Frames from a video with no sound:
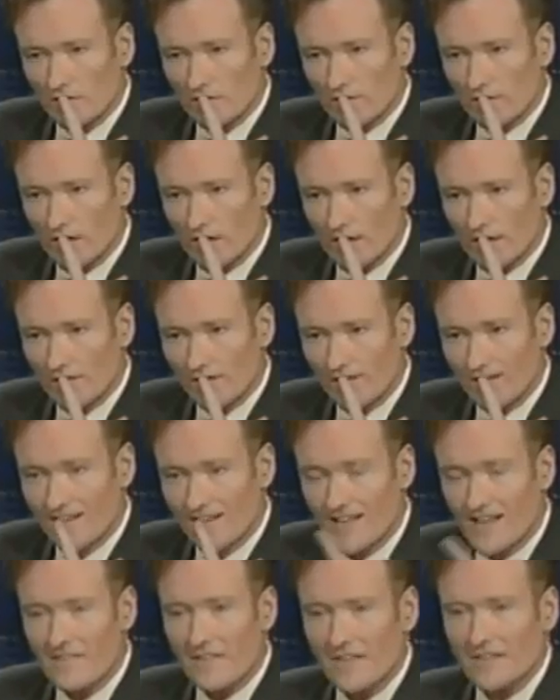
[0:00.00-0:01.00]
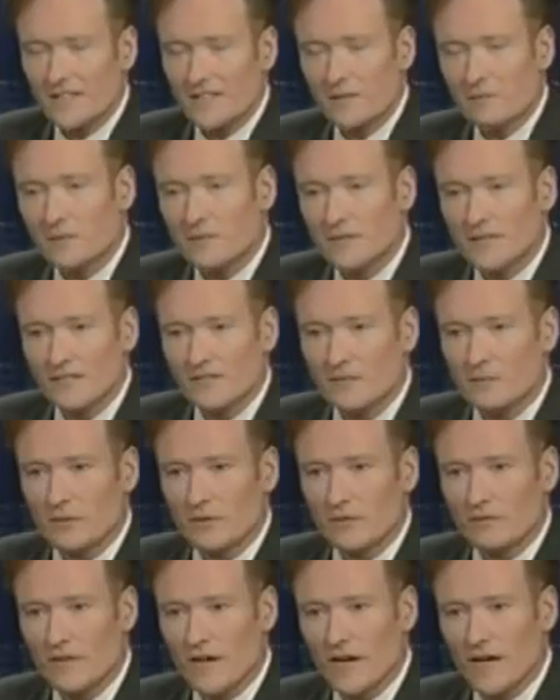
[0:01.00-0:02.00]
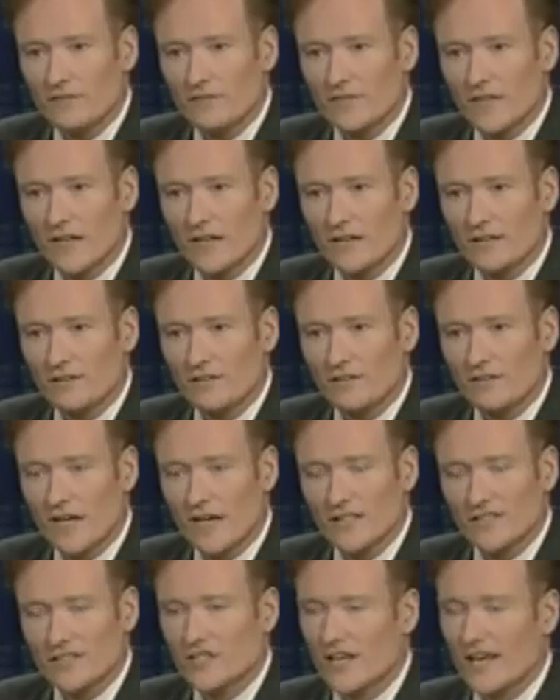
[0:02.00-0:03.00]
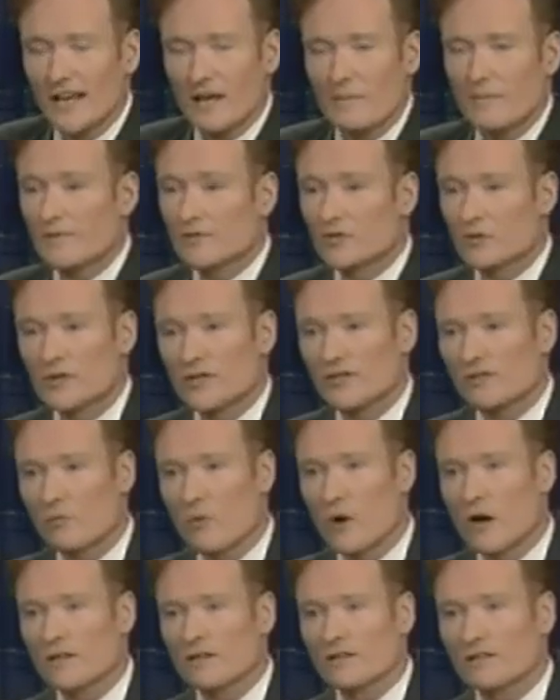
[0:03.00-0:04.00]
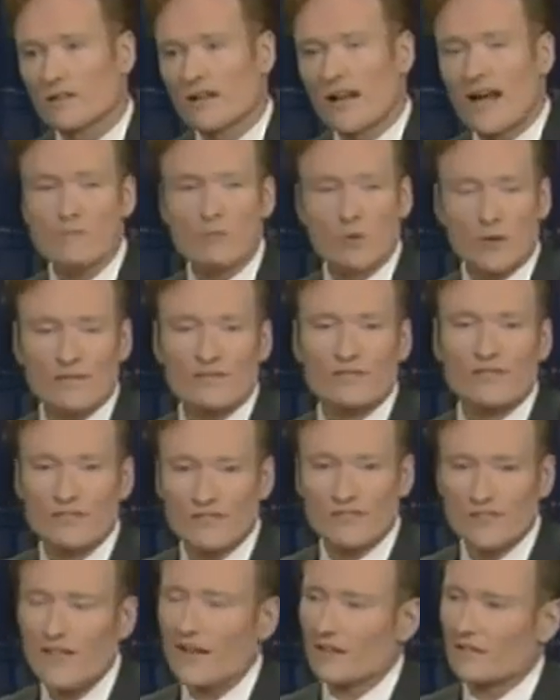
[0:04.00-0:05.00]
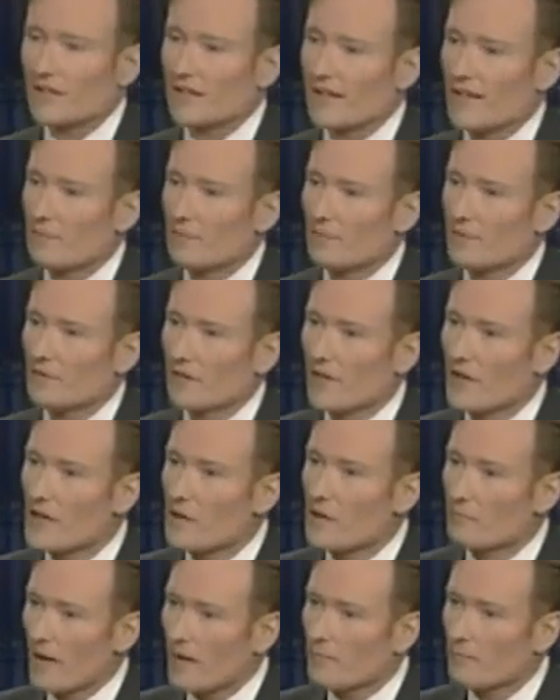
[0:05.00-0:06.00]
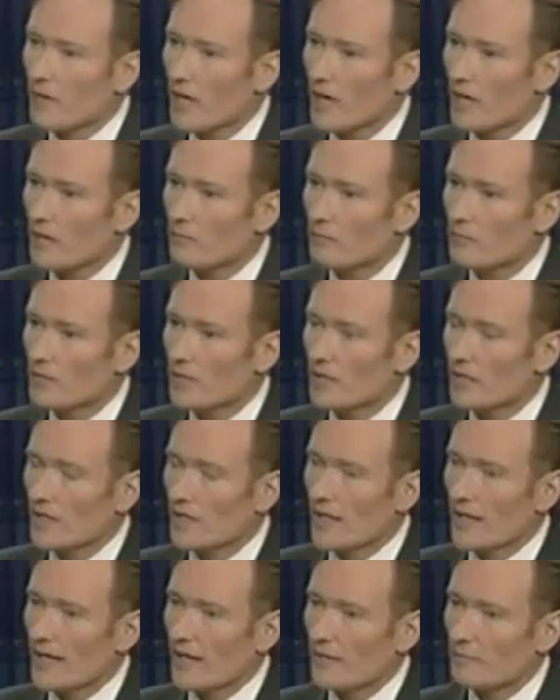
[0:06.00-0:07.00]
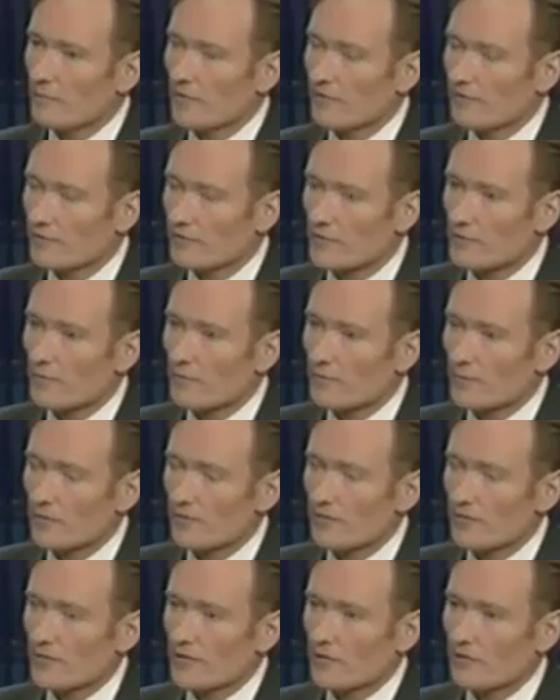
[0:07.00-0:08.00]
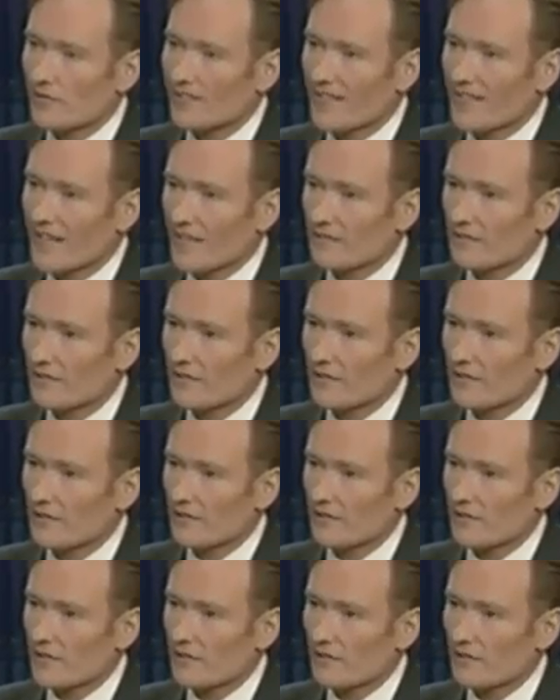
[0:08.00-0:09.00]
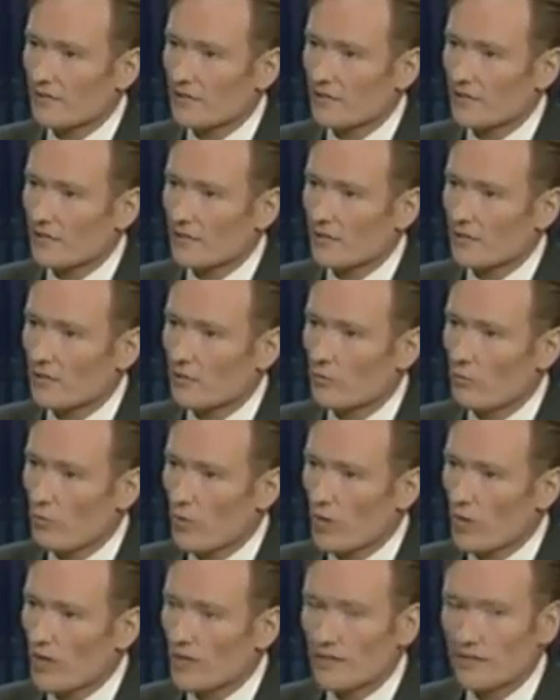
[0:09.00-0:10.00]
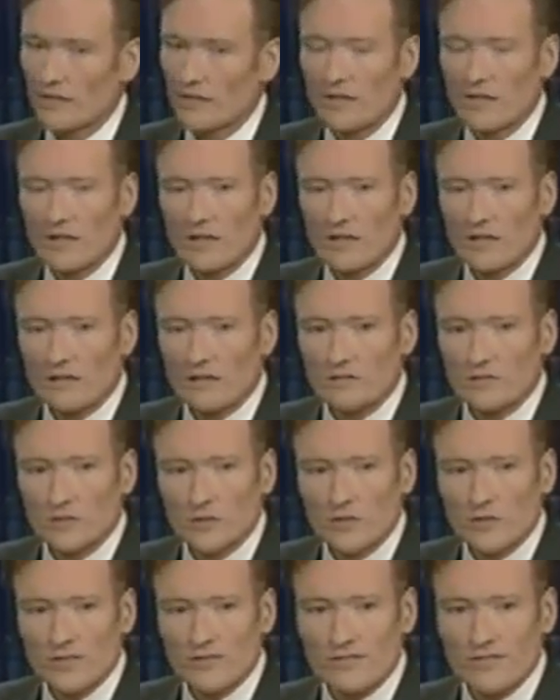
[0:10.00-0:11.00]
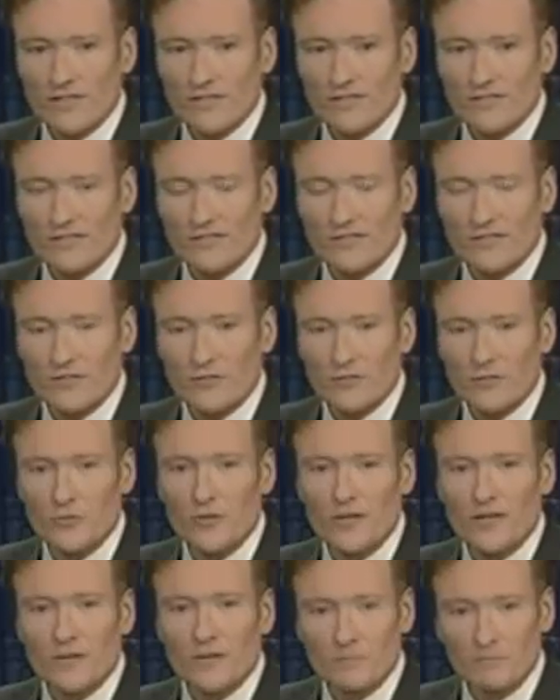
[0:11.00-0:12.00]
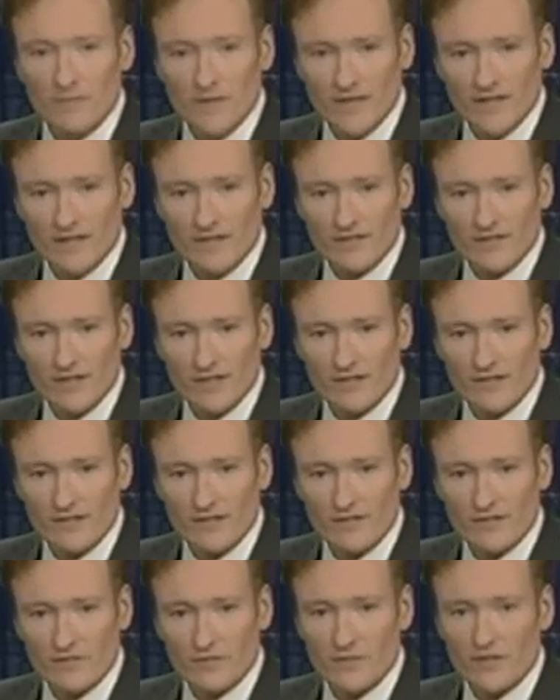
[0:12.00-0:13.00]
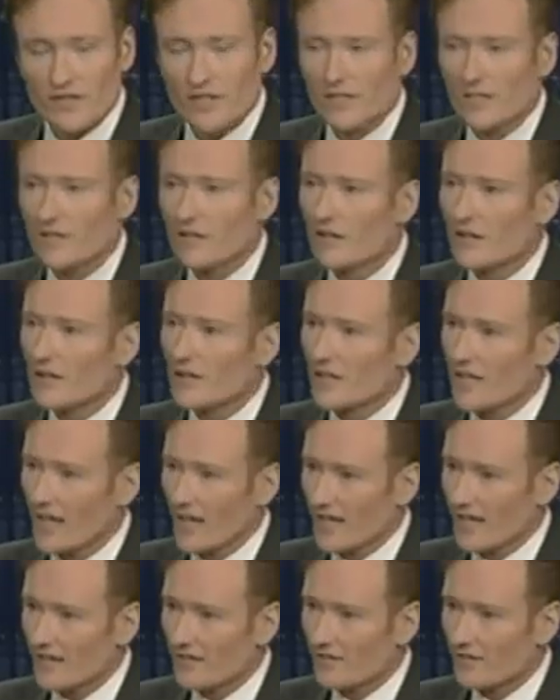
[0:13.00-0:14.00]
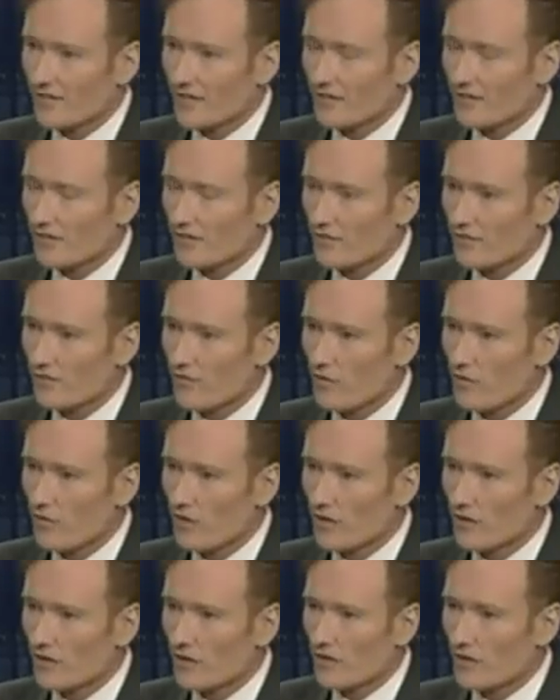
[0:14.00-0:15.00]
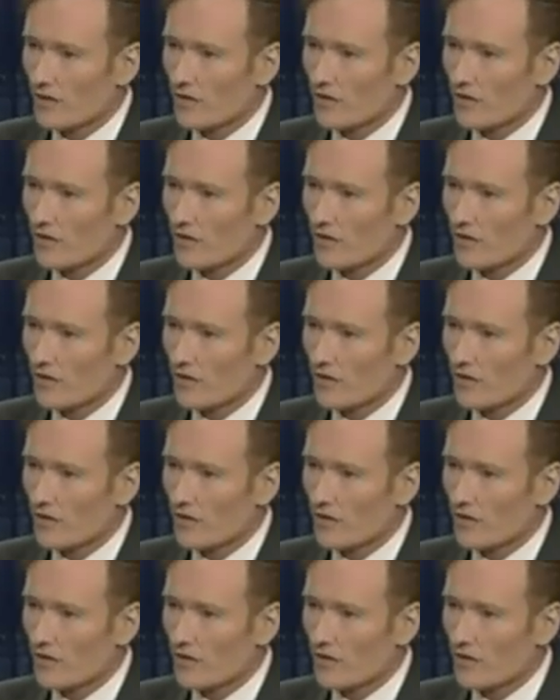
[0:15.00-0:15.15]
5. That's unbelievable. 5 kids. I just can't. I mean, I'm doing this once, and I'm one of 6. I can't believe. My mom had my brother Neo in 1961, Luke in 62, me in 63, Kate in 64,